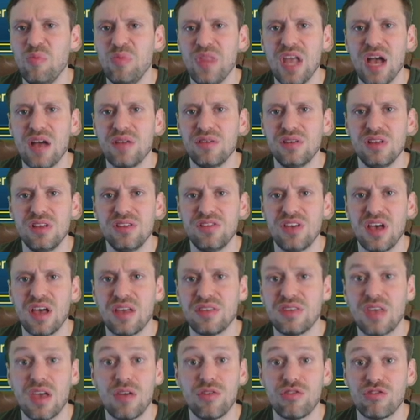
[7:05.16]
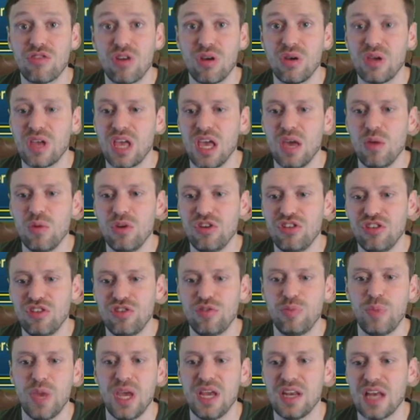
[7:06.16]
now that there's that Deathstroke gear, which is
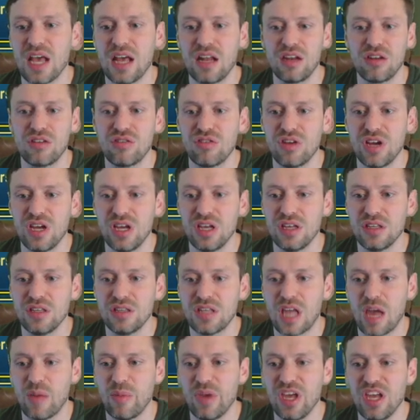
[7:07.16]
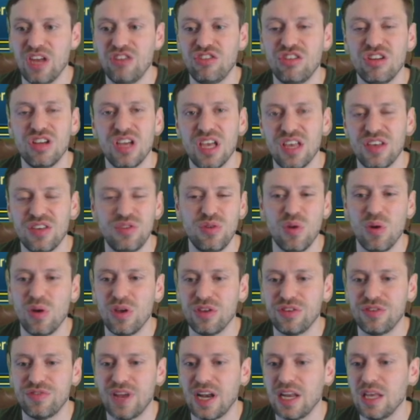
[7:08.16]
speed and crit damage, it's not
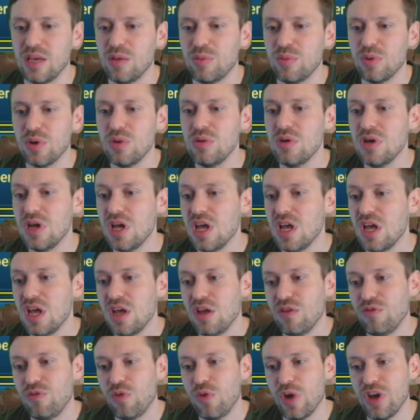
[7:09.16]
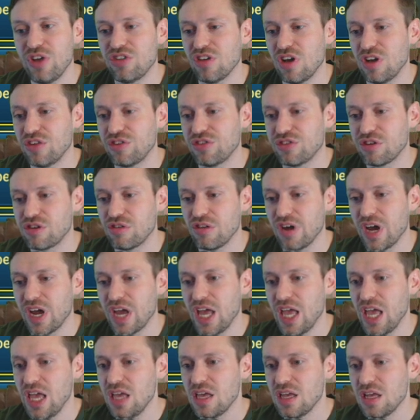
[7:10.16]
as valuable. Void Shards are
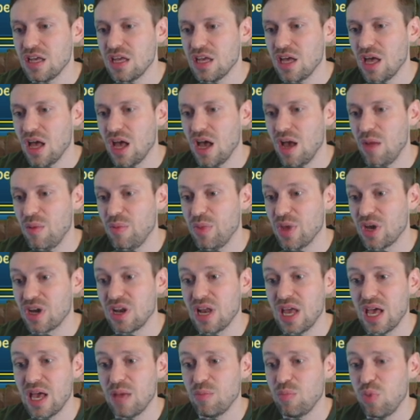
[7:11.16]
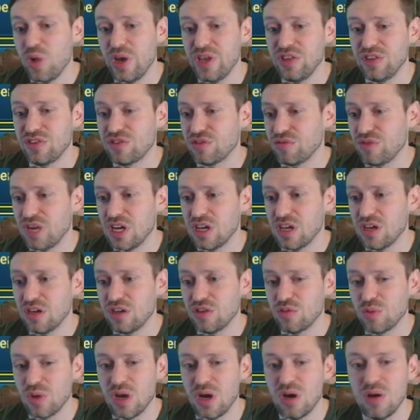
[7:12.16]
great. Um, the clan points are really good
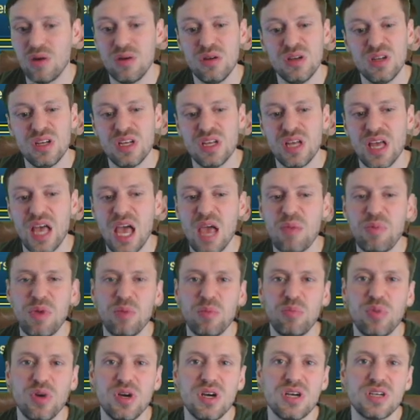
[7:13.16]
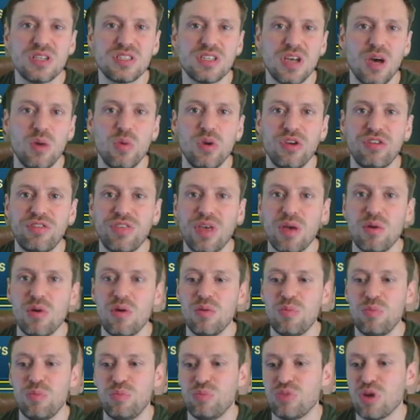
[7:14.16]
as well. Epic books, I wish they were
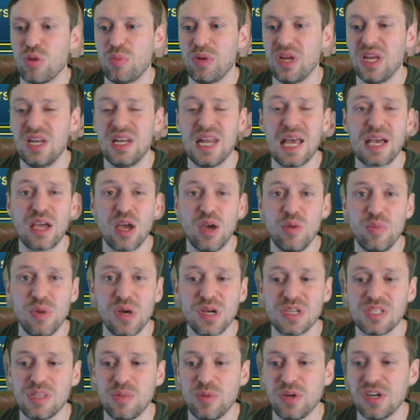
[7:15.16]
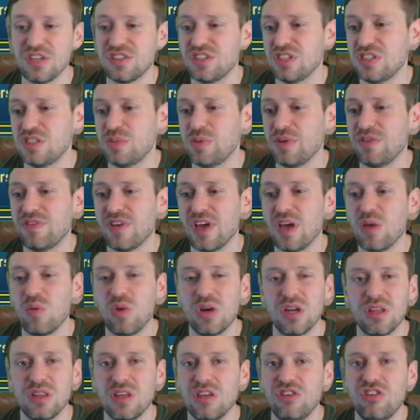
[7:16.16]
probably Lego books to be honest. And to be fair, why
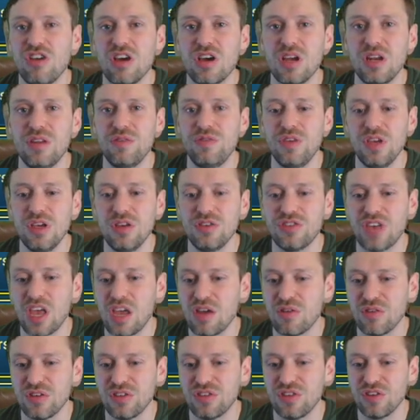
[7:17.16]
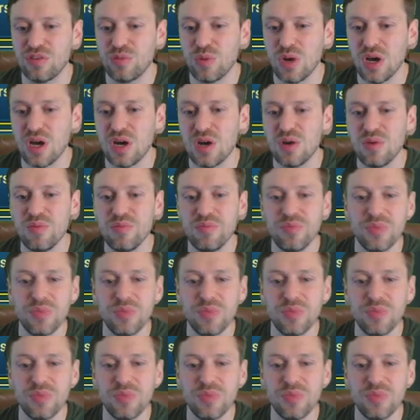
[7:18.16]
don't they chuck in a few sacreds as well?